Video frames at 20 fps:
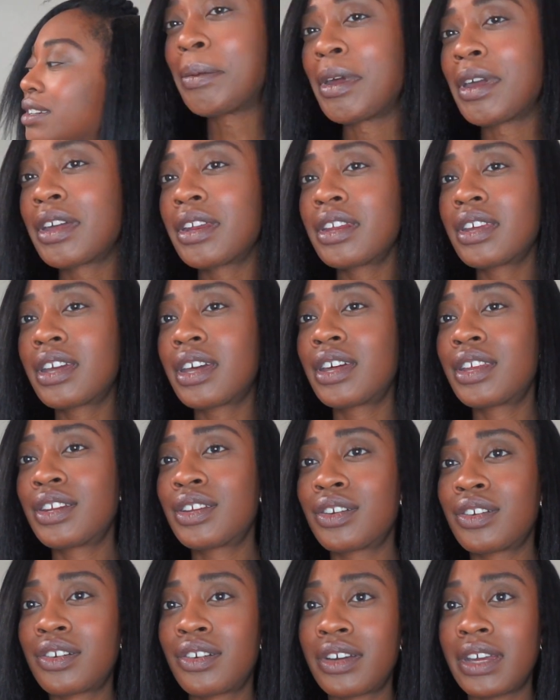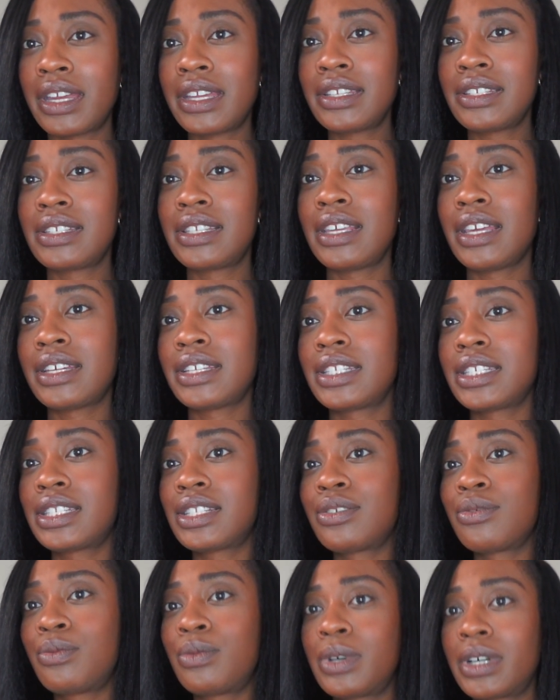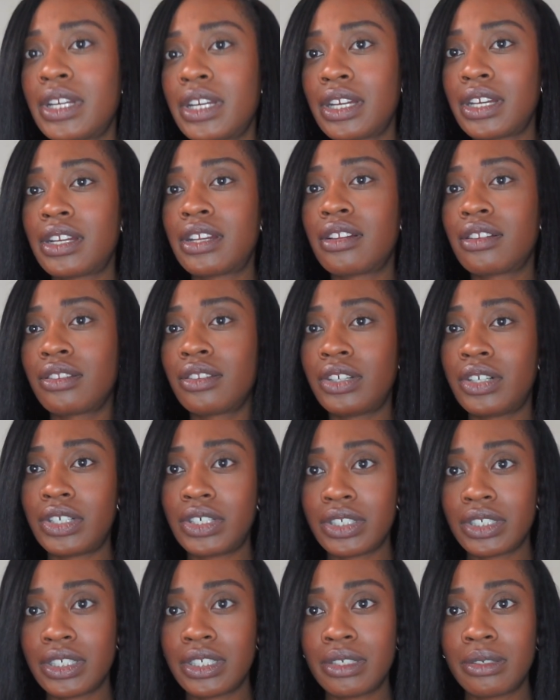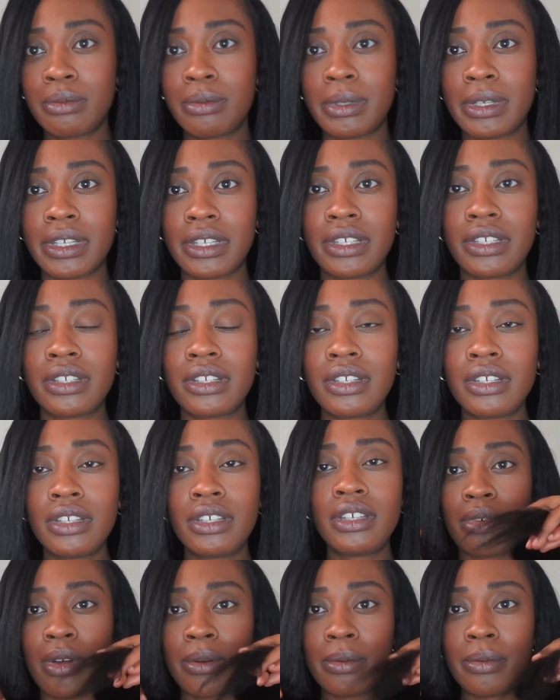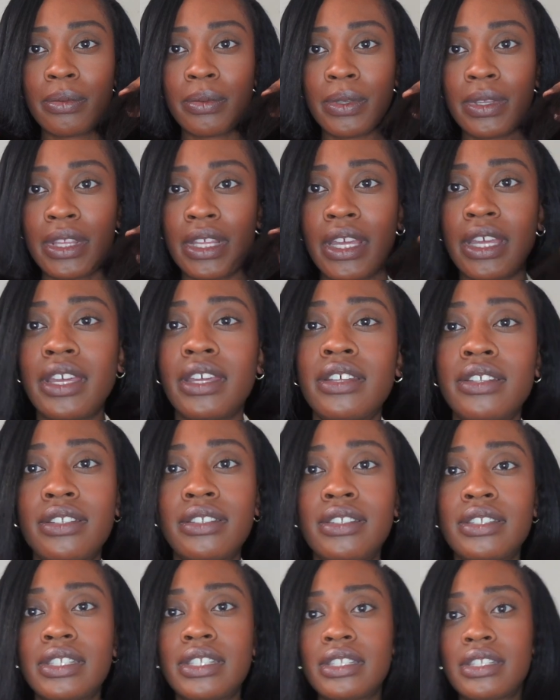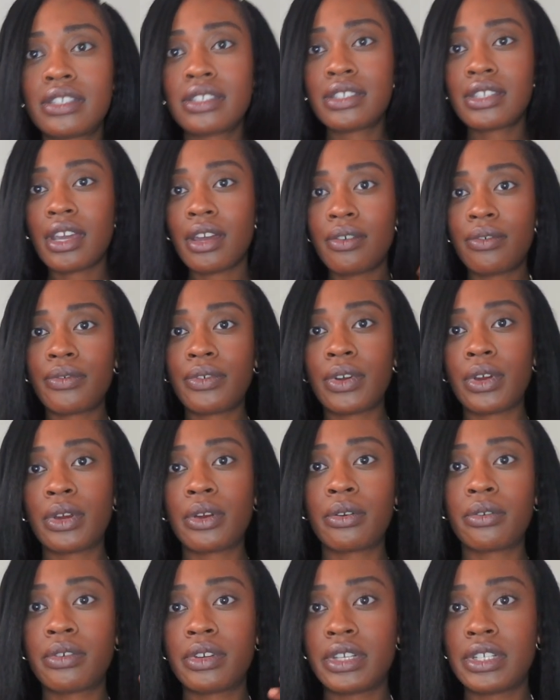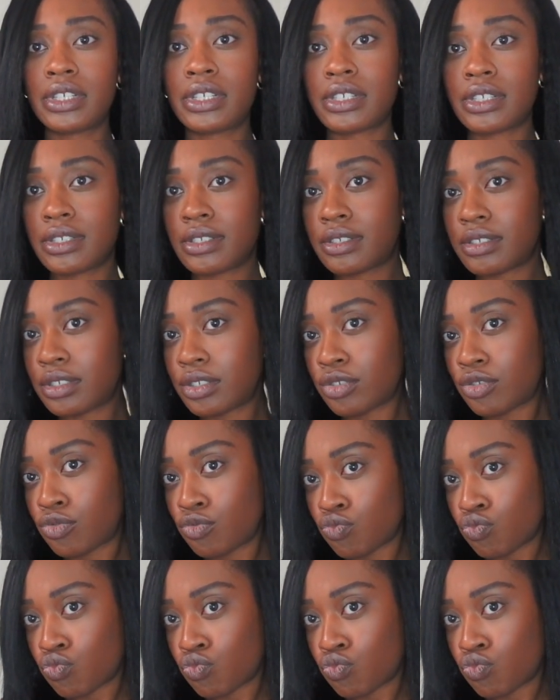I'm not gonna cut it crazy. I still wanted it longer, but probably the ends. This is how far it reaches.